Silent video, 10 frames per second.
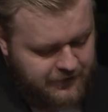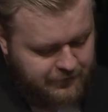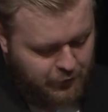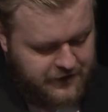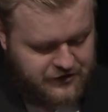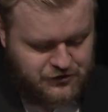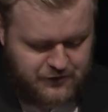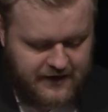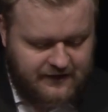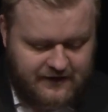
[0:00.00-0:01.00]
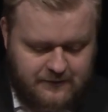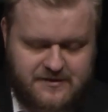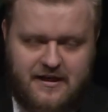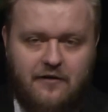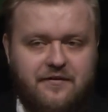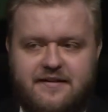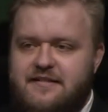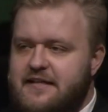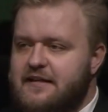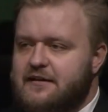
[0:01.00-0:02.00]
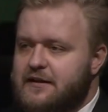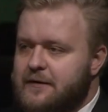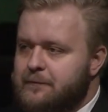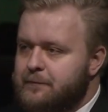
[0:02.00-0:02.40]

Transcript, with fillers: for he strengthened himself exceedingly.